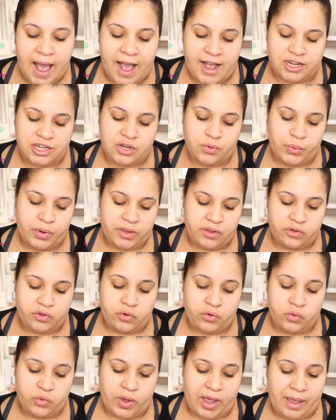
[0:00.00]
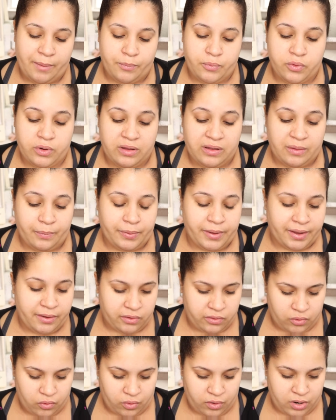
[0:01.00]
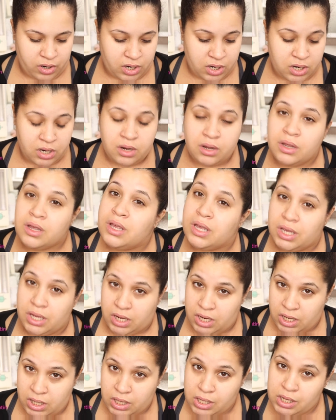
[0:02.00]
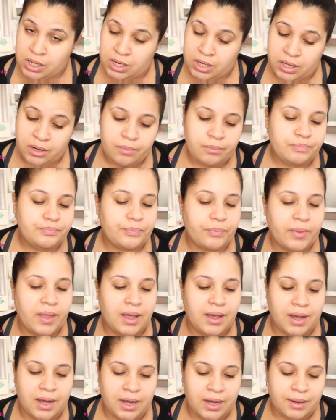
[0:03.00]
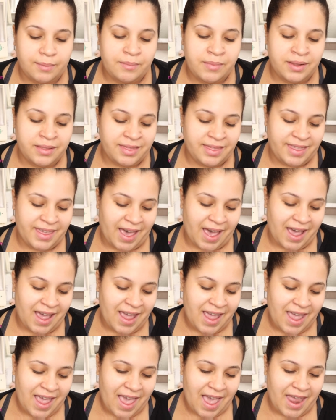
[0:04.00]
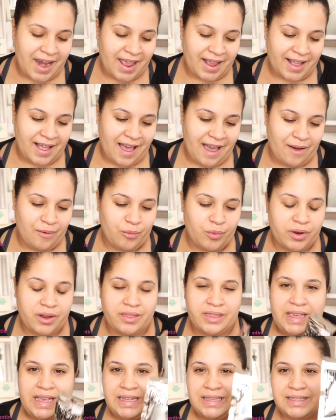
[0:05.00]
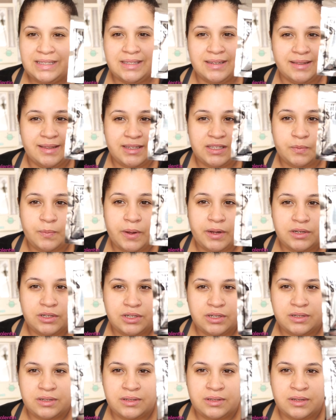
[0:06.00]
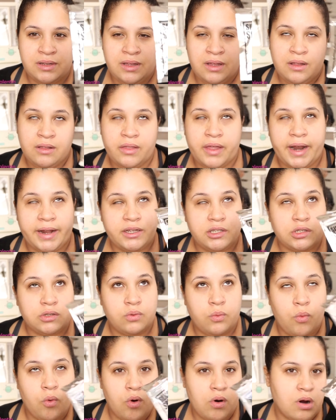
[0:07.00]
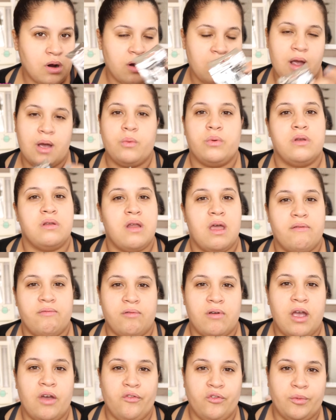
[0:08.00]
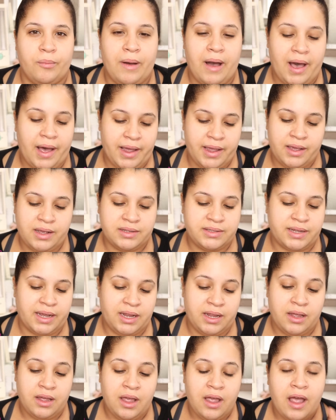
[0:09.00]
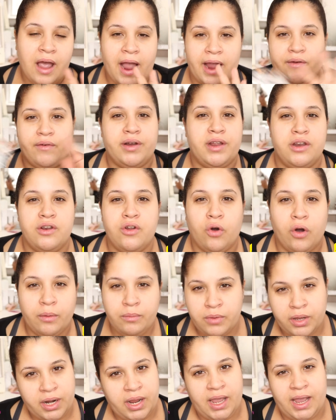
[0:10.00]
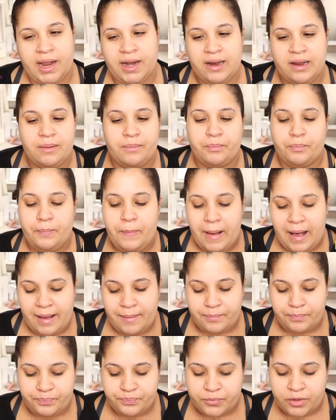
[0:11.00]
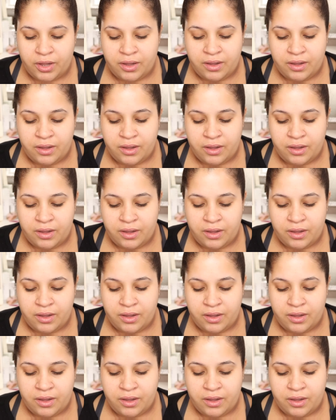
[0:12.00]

I actually went to a beauty supply store in the hood and I got one of these SiliSponges that I swore I would never ever buy because I already know I'm going to hate it, but